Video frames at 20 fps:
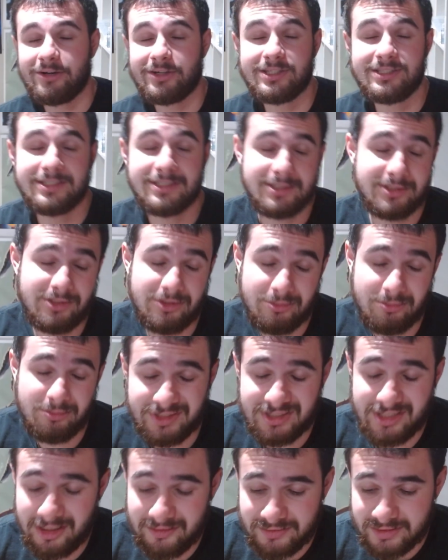because his new
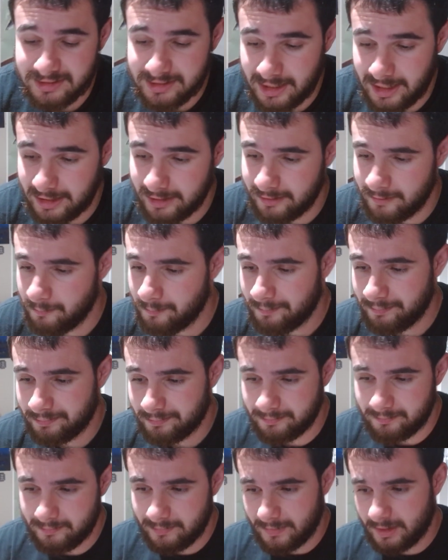stuff is kind of
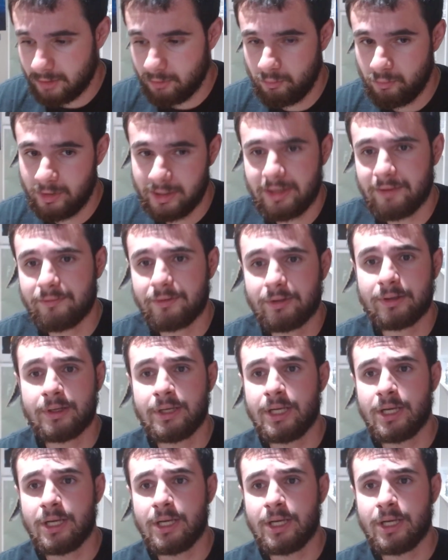whatever.